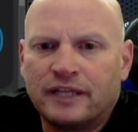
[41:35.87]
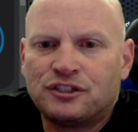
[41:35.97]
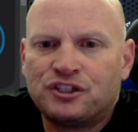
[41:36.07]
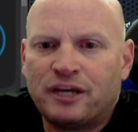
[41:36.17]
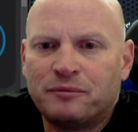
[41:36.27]

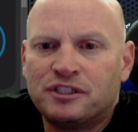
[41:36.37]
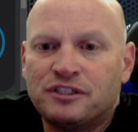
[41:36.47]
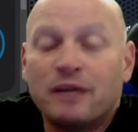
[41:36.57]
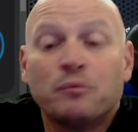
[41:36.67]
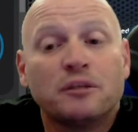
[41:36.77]
That's a shame. It's
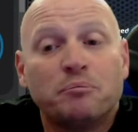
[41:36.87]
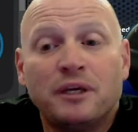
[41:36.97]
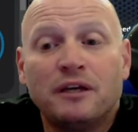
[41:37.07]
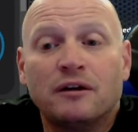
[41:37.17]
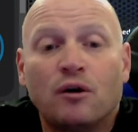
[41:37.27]
the same with the
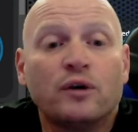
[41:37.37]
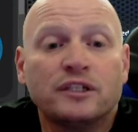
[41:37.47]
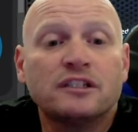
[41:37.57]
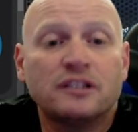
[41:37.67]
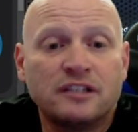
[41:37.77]
P. Oh,
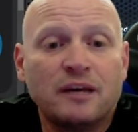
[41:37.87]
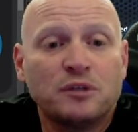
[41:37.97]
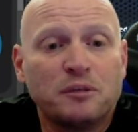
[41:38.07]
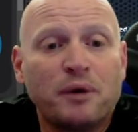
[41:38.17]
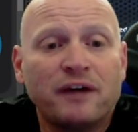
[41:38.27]
is it the
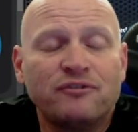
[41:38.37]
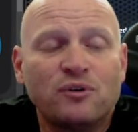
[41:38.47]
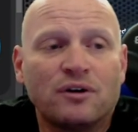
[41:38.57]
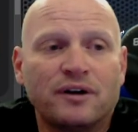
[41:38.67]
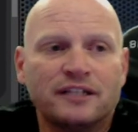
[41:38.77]
same with the Pi
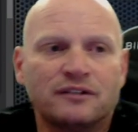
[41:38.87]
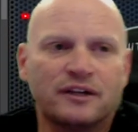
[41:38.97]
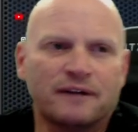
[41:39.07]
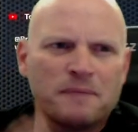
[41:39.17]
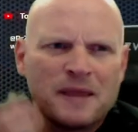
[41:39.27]
4? Oh, I didn't
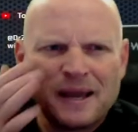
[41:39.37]
know that.